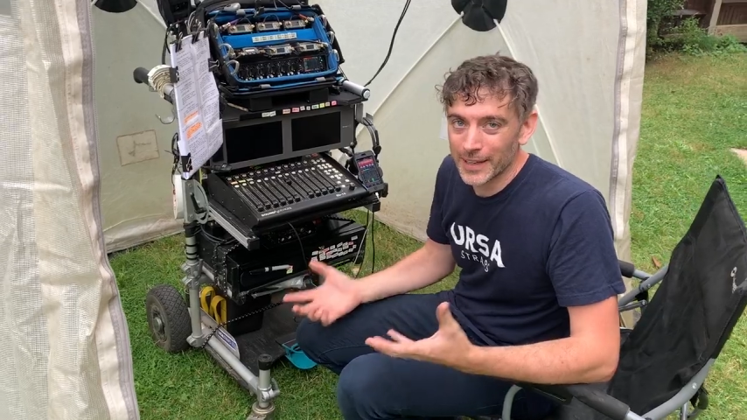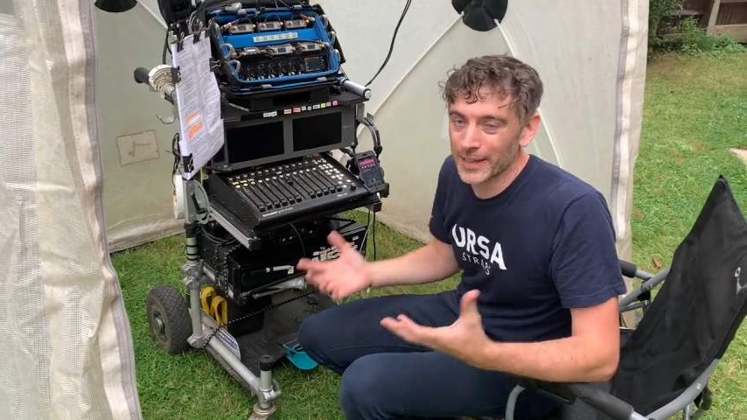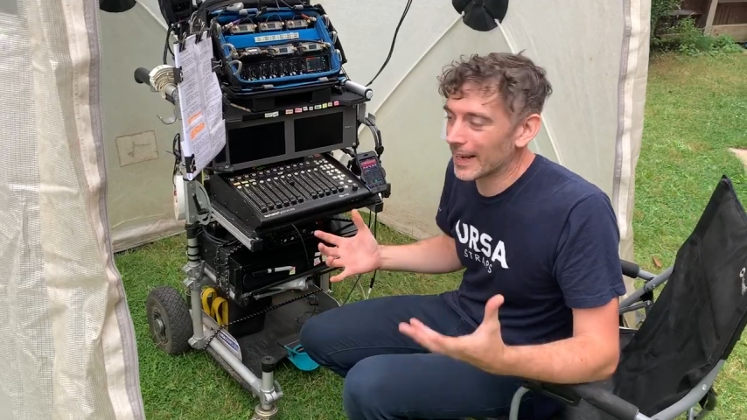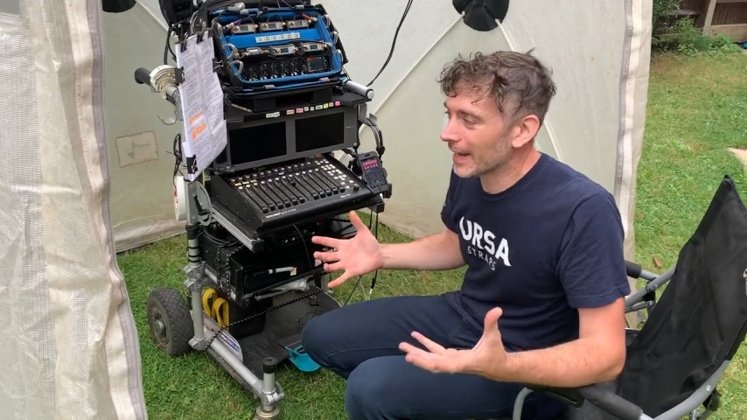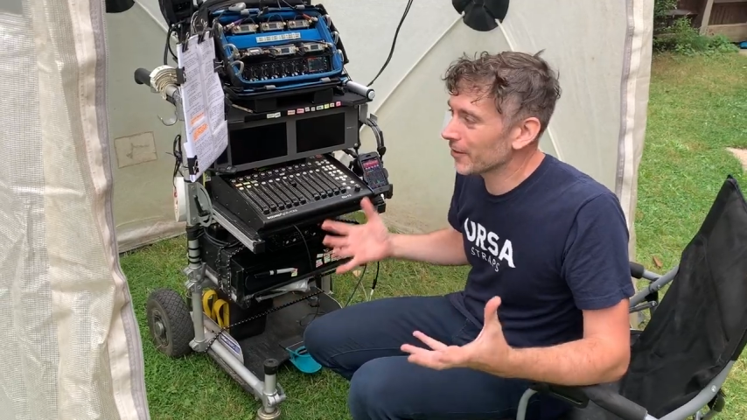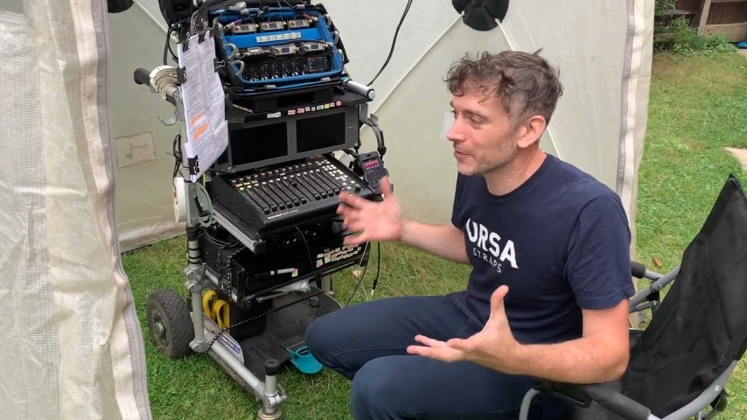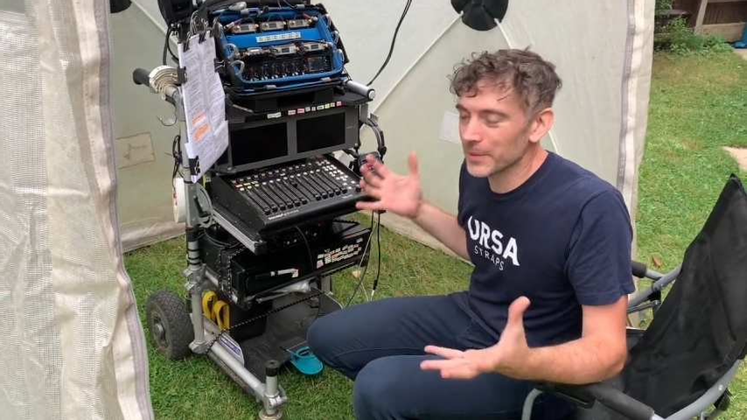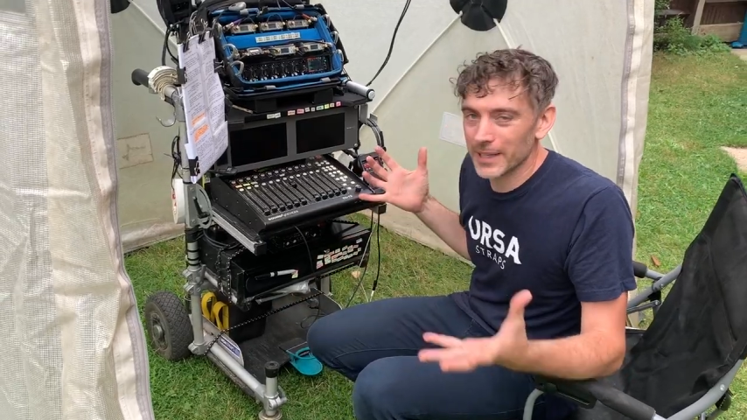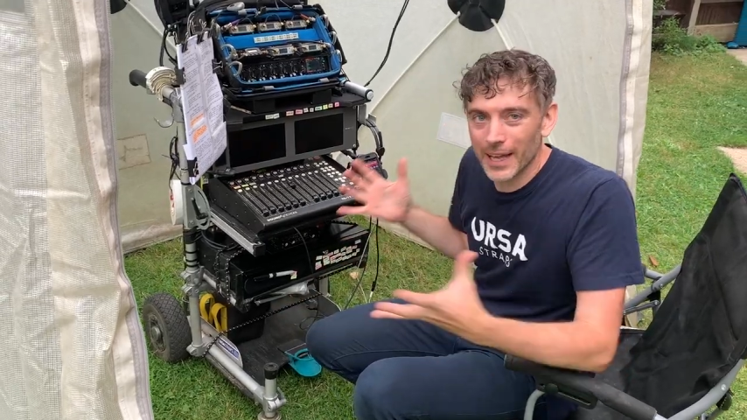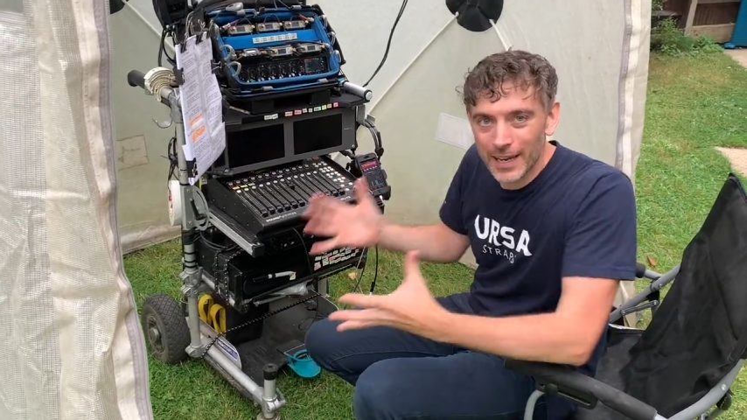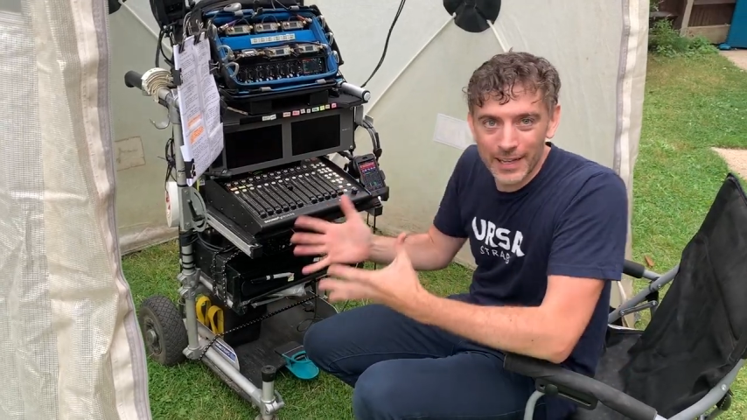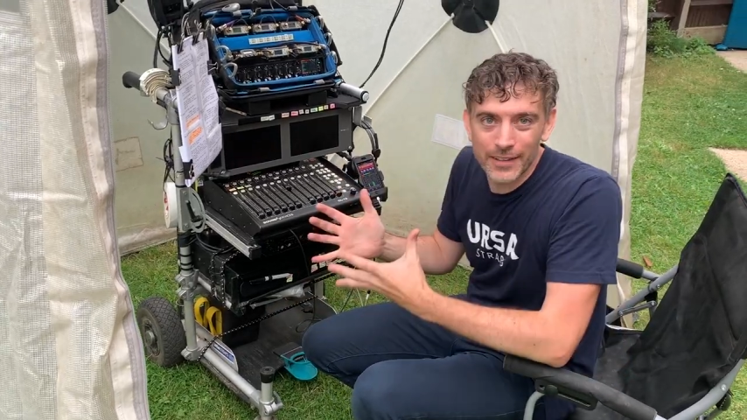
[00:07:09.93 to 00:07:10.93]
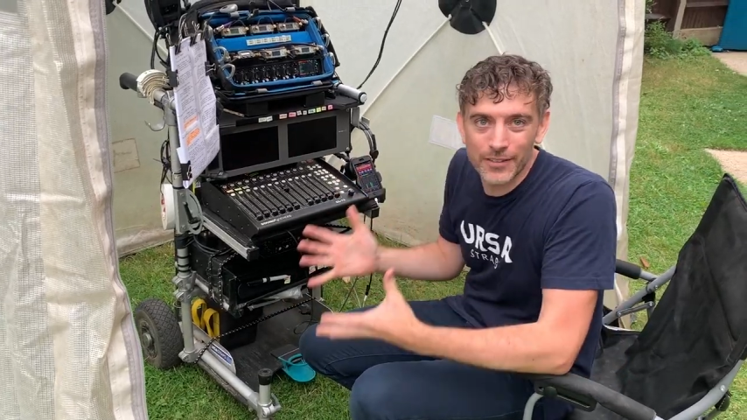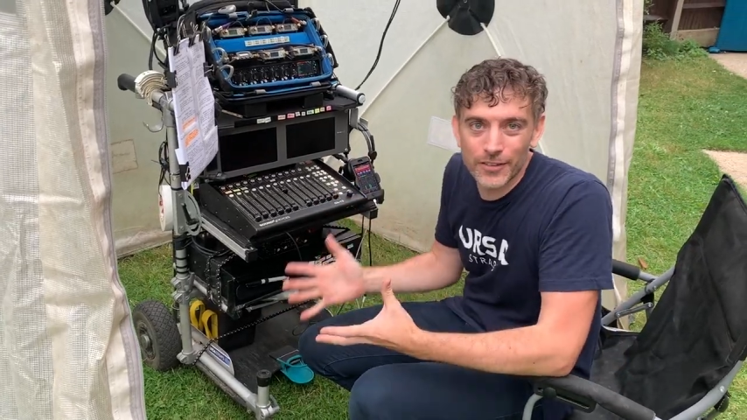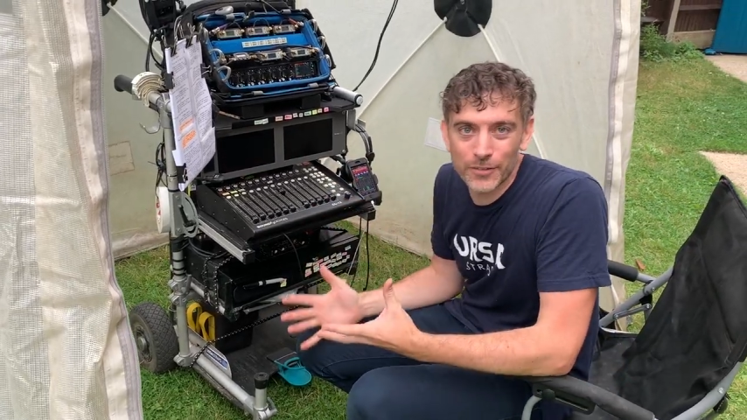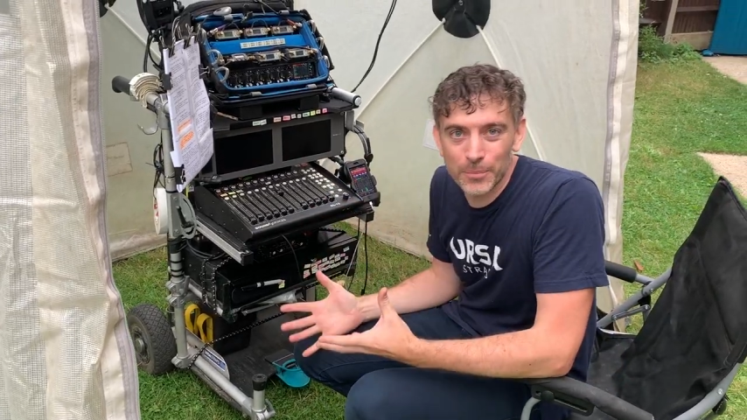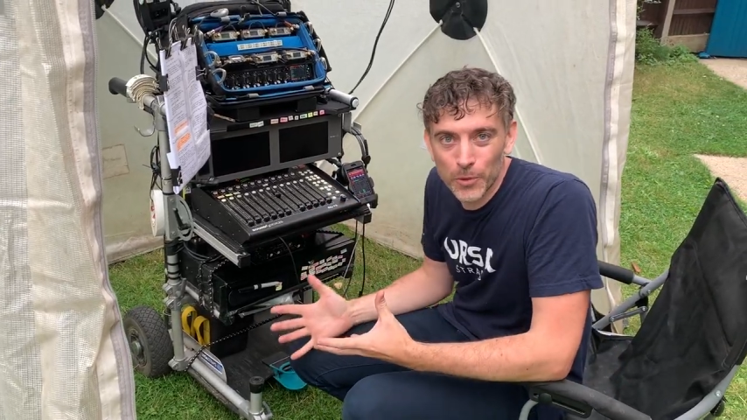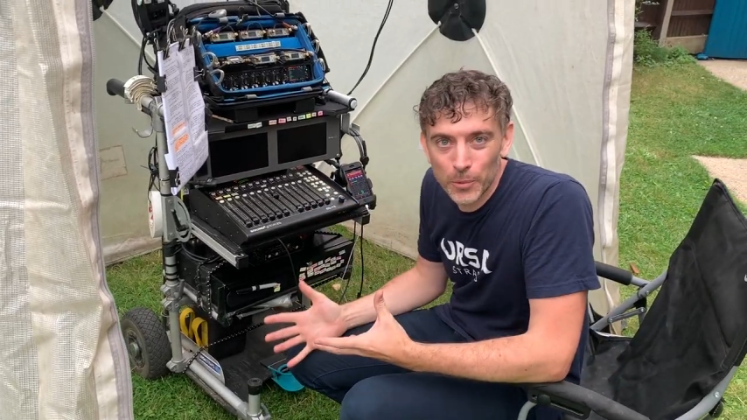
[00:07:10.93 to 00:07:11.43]
It allows me to get it into
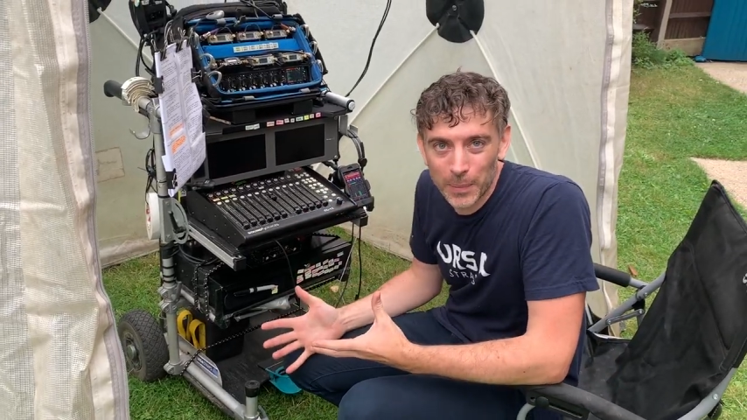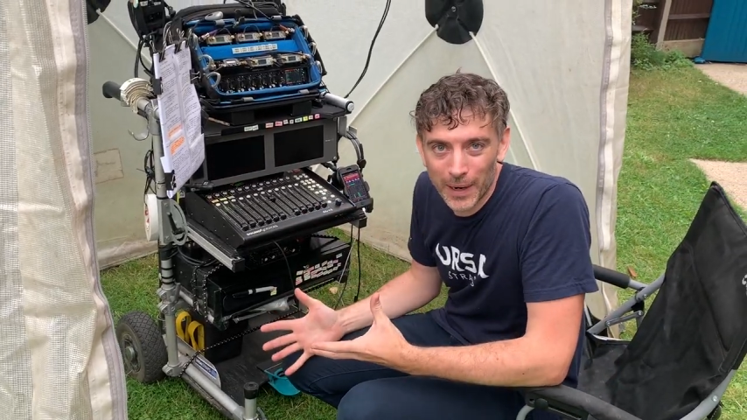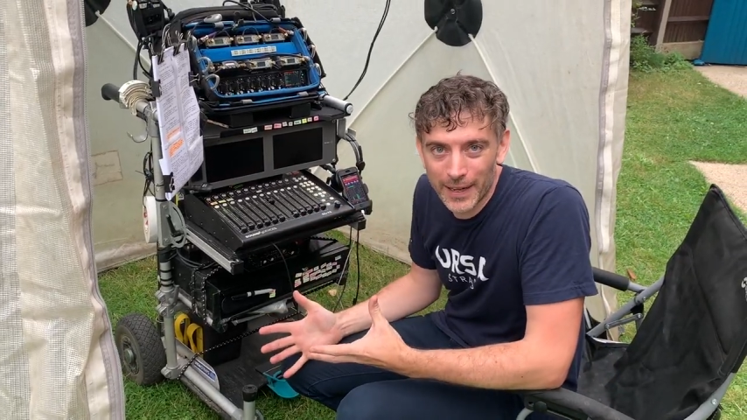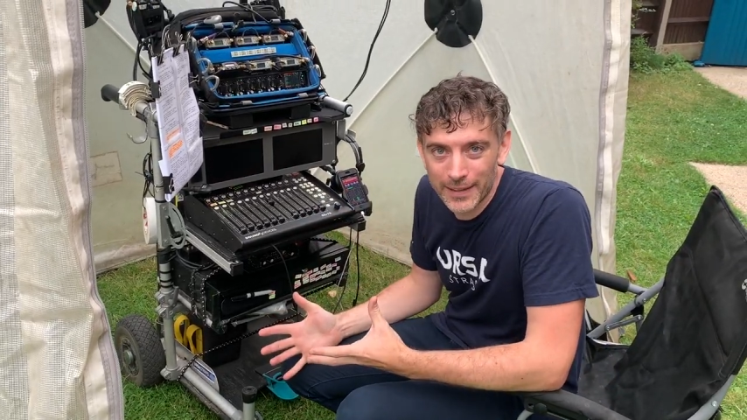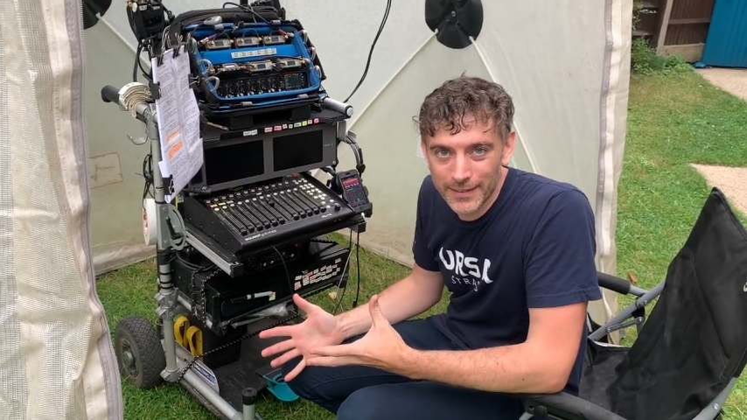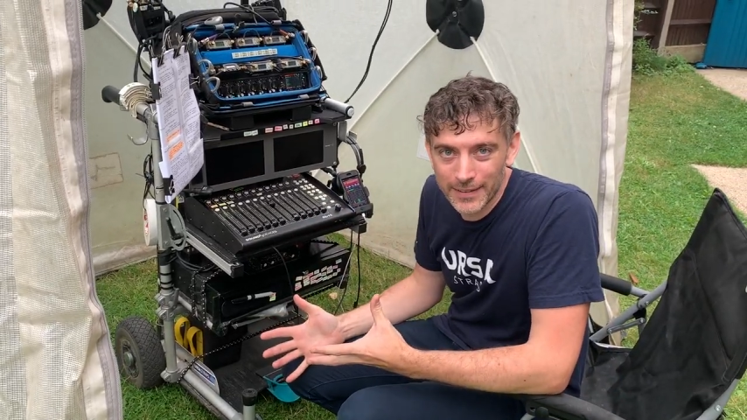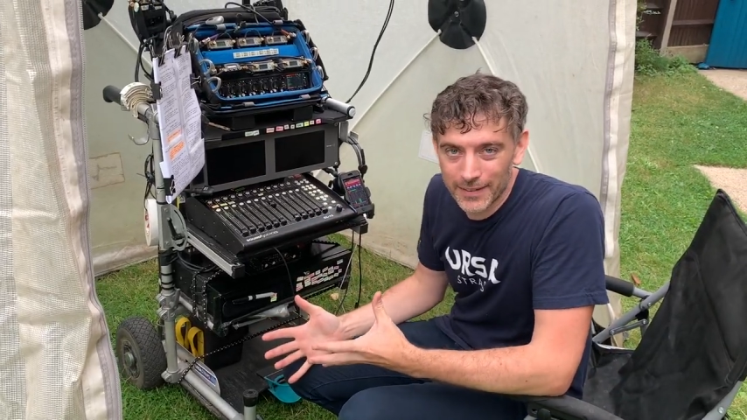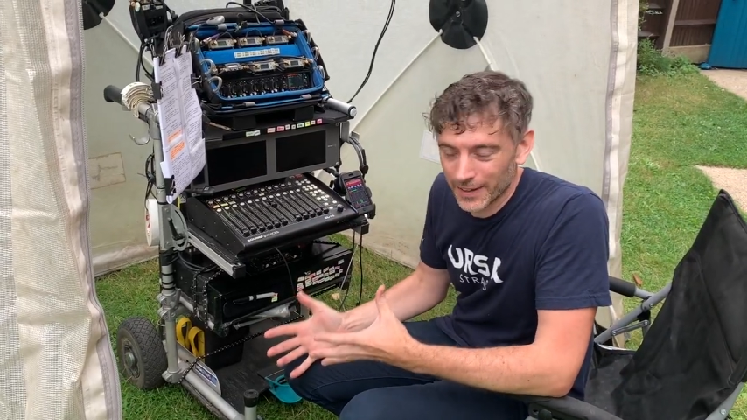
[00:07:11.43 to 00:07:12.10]
small places.